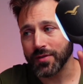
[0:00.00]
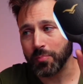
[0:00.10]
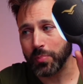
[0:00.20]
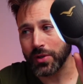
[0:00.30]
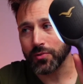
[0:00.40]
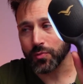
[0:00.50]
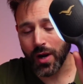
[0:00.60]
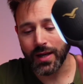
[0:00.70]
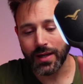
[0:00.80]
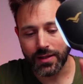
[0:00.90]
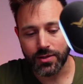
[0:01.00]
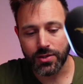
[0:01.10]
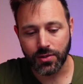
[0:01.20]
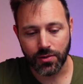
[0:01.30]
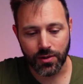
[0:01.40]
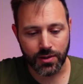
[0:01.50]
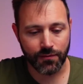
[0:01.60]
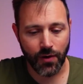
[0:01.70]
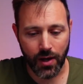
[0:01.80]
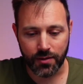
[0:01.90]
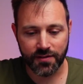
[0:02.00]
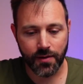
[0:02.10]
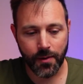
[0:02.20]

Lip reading: built right into the device.